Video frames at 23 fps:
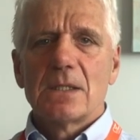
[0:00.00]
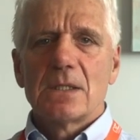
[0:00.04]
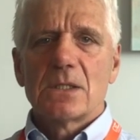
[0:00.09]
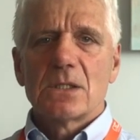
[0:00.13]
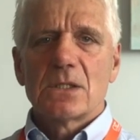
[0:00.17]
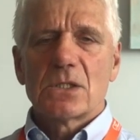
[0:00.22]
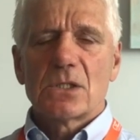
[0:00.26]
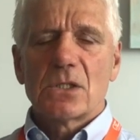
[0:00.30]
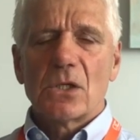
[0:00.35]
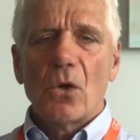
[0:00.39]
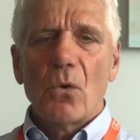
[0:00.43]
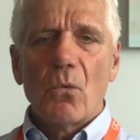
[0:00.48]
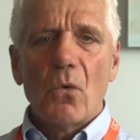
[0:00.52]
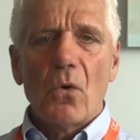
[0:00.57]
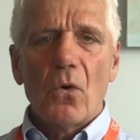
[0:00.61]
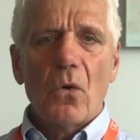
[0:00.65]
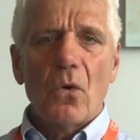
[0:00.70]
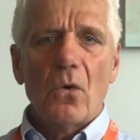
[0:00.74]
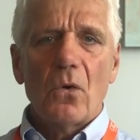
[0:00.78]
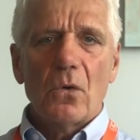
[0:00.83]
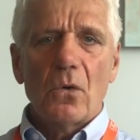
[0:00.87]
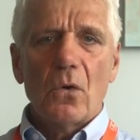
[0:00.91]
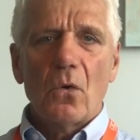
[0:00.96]

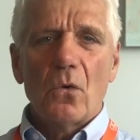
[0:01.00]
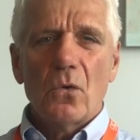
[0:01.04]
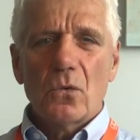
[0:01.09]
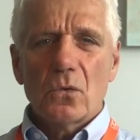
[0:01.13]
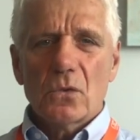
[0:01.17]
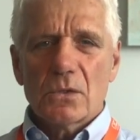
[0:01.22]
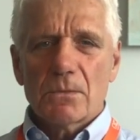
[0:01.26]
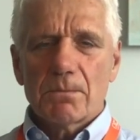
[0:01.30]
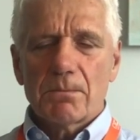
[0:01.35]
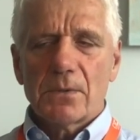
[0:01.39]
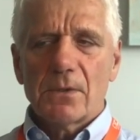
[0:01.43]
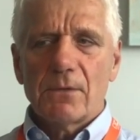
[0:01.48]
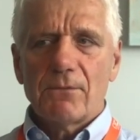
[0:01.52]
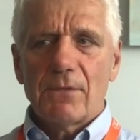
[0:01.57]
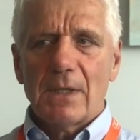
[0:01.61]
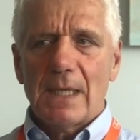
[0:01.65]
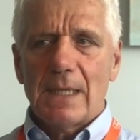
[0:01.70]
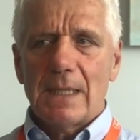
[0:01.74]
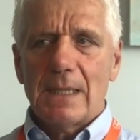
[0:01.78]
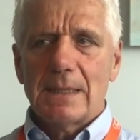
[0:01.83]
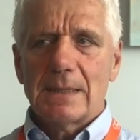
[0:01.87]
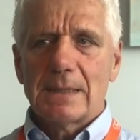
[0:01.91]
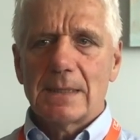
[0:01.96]
so us
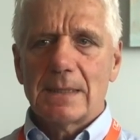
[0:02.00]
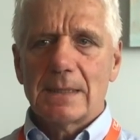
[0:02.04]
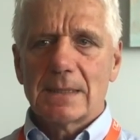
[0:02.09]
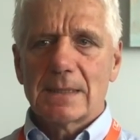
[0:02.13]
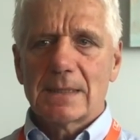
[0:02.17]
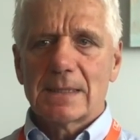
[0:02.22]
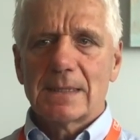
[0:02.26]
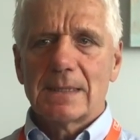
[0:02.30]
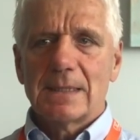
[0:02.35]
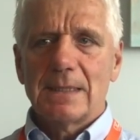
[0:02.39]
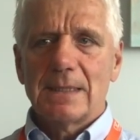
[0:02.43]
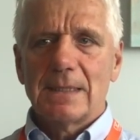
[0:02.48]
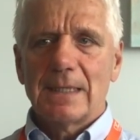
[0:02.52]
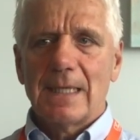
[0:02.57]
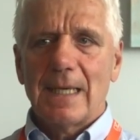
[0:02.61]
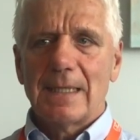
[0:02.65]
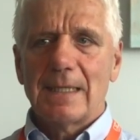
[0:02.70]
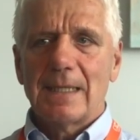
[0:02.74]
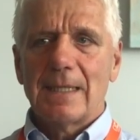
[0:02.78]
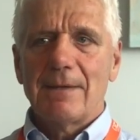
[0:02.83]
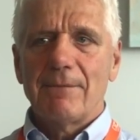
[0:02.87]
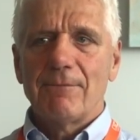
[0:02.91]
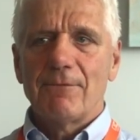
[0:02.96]
providers can
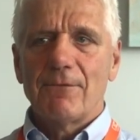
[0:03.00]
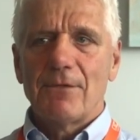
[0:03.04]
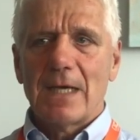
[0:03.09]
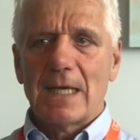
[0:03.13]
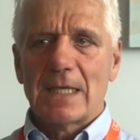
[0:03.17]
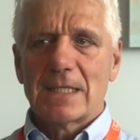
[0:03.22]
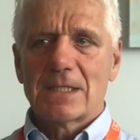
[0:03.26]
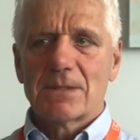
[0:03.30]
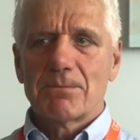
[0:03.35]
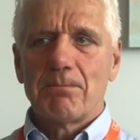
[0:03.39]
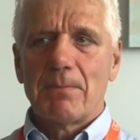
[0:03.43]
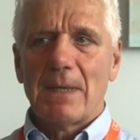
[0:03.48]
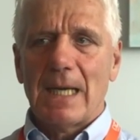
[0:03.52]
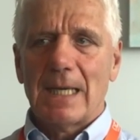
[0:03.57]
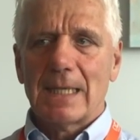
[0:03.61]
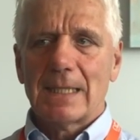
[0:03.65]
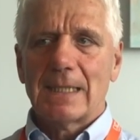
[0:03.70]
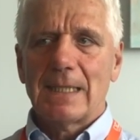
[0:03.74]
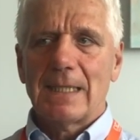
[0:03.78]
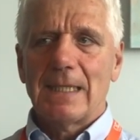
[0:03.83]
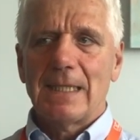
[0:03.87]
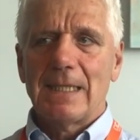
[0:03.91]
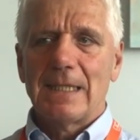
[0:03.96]
then invest
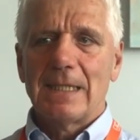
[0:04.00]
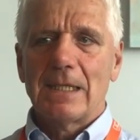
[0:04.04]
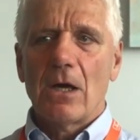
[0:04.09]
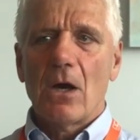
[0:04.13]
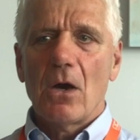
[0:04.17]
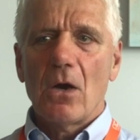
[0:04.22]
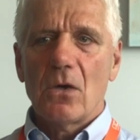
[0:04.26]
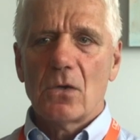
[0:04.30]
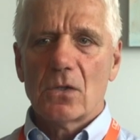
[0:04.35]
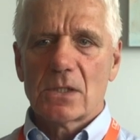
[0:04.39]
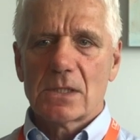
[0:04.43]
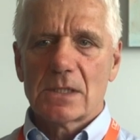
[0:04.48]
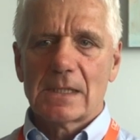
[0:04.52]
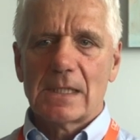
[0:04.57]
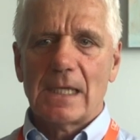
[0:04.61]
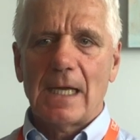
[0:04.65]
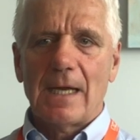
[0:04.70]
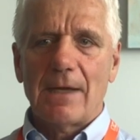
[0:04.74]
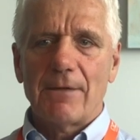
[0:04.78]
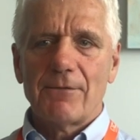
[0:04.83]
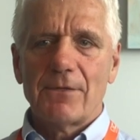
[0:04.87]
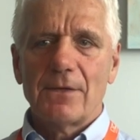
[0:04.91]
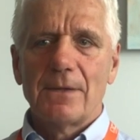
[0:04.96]
back in our
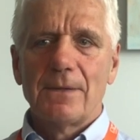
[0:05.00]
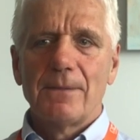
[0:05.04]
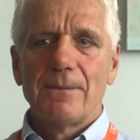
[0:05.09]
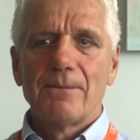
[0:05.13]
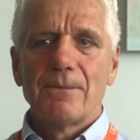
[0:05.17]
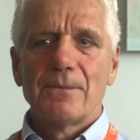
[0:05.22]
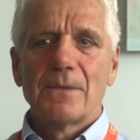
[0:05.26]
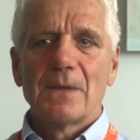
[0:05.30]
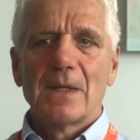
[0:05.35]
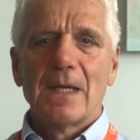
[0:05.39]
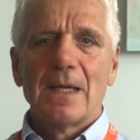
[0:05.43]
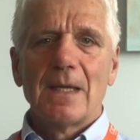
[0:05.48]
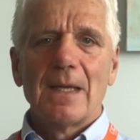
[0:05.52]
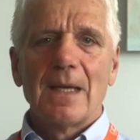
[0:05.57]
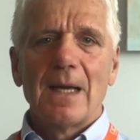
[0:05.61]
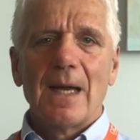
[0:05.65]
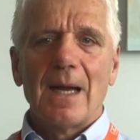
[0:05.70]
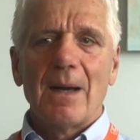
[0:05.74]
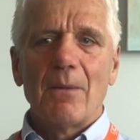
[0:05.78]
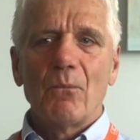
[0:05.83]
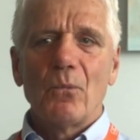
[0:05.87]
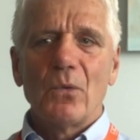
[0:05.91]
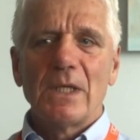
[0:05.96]
staff
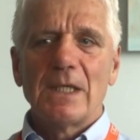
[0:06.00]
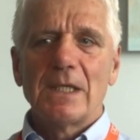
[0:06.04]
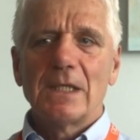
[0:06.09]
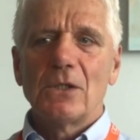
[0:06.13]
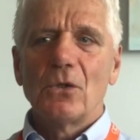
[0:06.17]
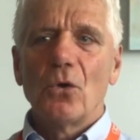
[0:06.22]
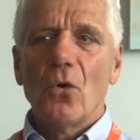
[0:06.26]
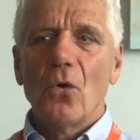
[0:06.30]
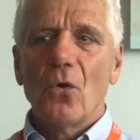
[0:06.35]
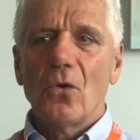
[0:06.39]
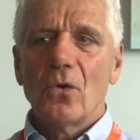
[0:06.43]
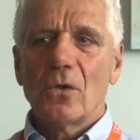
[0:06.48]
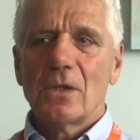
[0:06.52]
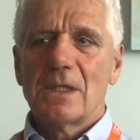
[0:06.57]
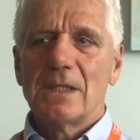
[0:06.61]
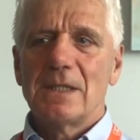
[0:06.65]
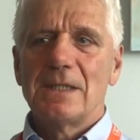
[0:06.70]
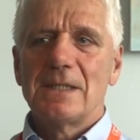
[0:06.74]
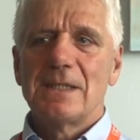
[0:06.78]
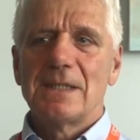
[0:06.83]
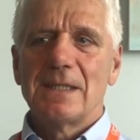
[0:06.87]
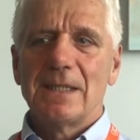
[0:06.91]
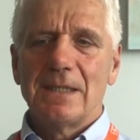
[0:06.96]
and we can all
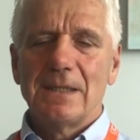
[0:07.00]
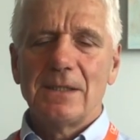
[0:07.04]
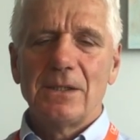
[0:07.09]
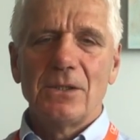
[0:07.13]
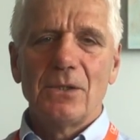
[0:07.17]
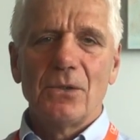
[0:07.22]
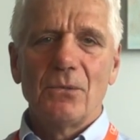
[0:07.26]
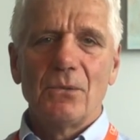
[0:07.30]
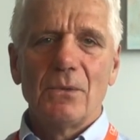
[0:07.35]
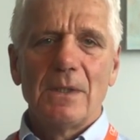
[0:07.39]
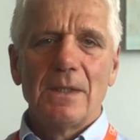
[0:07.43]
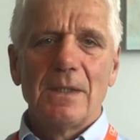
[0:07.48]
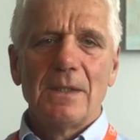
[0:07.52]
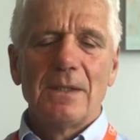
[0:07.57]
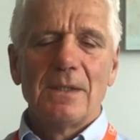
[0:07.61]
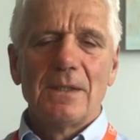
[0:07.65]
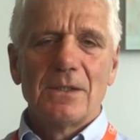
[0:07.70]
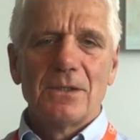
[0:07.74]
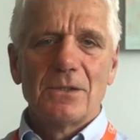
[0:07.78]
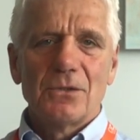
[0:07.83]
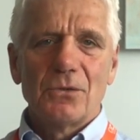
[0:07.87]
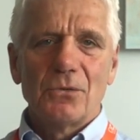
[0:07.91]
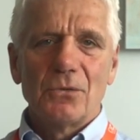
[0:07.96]
continue
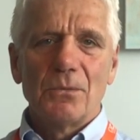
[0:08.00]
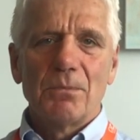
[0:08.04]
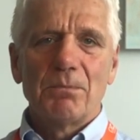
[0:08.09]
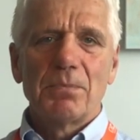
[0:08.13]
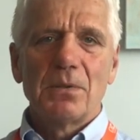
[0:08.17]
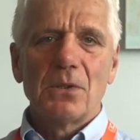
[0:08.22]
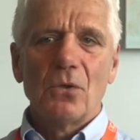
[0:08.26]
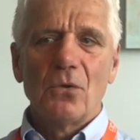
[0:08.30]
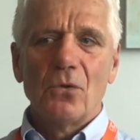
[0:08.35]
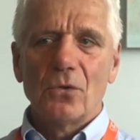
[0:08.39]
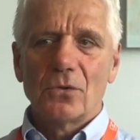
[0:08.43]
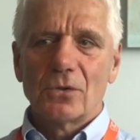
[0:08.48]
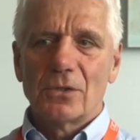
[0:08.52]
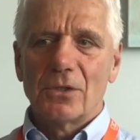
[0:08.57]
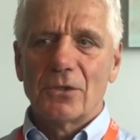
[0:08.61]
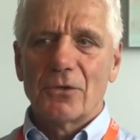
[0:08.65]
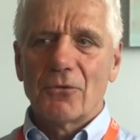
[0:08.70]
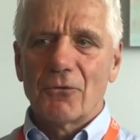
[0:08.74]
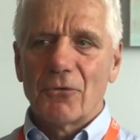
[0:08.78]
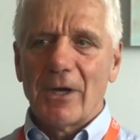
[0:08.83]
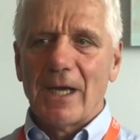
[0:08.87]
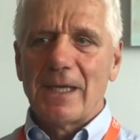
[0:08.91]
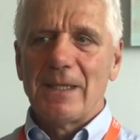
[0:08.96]
to applaud the
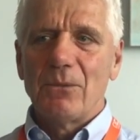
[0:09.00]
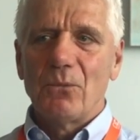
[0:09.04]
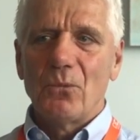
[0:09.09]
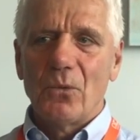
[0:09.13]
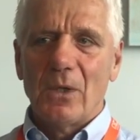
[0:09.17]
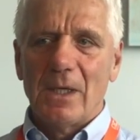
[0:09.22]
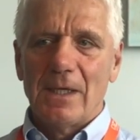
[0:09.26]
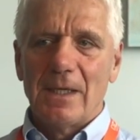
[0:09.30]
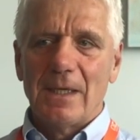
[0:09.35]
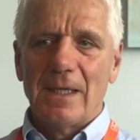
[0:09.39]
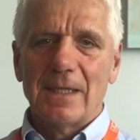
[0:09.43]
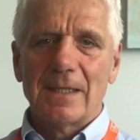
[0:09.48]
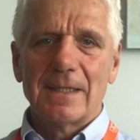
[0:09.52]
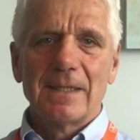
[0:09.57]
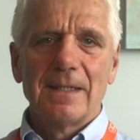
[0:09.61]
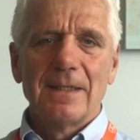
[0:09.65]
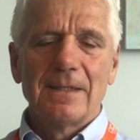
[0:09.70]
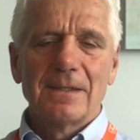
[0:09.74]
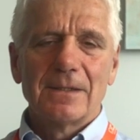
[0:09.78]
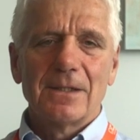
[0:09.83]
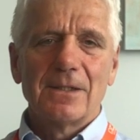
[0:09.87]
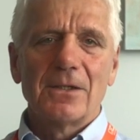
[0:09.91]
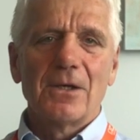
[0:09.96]
great
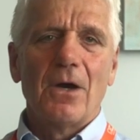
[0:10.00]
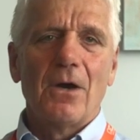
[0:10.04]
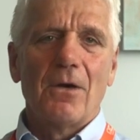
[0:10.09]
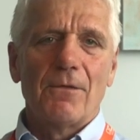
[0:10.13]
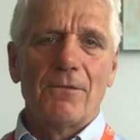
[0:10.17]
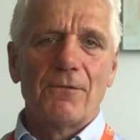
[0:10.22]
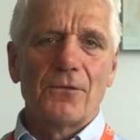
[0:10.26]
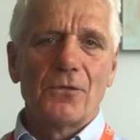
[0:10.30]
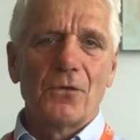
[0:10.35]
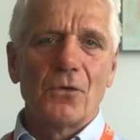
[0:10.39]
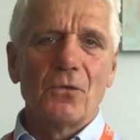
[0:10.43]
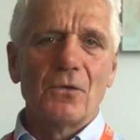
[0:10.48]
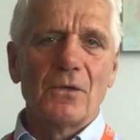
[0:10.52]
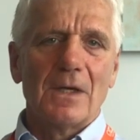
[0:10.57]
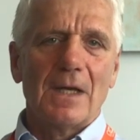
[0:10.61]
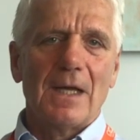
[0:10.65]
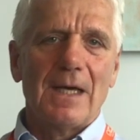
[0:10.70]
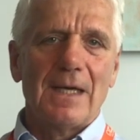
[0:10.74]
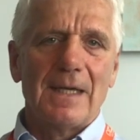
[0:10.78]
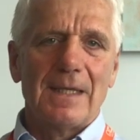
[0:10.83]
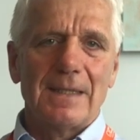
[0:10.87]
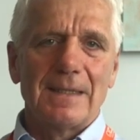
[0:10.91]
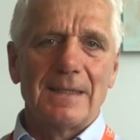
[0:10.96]
work that our
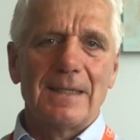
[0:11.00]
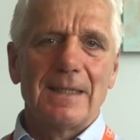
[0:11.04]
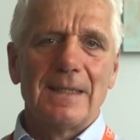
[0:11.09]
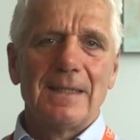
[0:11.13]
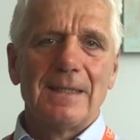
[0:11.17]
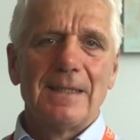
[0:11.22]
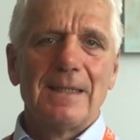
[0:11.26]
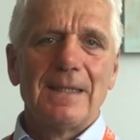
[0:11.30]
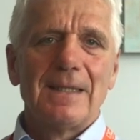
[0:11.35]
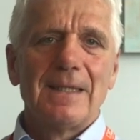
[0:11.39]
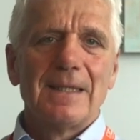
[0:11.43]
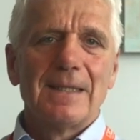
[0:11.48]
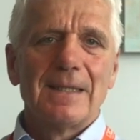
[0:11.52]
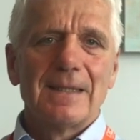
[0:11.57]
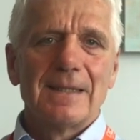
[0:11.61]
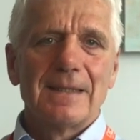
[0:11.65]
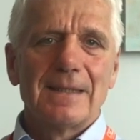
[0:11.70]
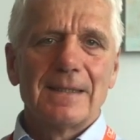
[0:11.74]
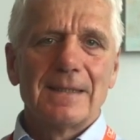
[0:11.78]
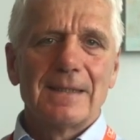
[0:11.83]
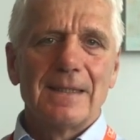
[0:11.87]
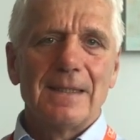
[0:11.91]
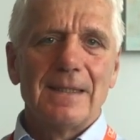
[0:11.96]
frontline
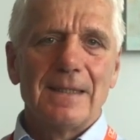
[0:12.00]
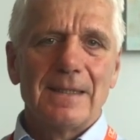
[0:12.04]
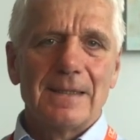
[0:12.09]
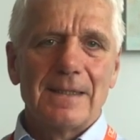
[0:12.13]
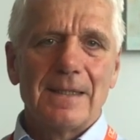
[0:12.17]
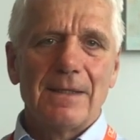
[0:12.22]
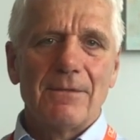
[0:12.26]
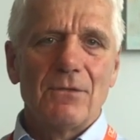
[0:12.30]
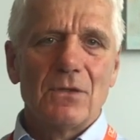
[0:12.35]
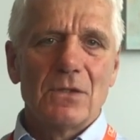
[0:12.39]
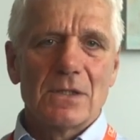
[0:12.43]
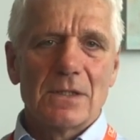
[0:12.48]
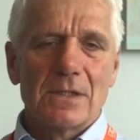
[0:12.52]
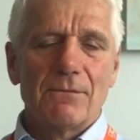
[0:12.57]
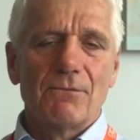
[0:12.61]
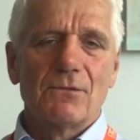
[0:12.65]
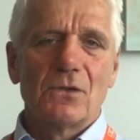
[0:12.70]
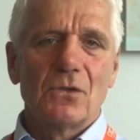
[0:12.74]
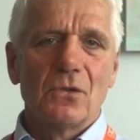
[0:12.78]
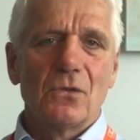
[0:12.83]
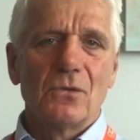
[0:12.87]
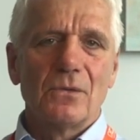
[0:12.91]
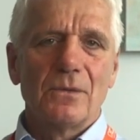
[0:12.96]
caregivers
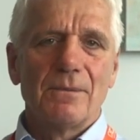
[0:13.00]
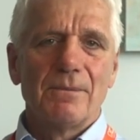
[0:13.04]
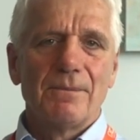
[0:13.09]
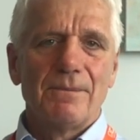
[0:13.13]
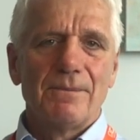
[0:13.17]
have done.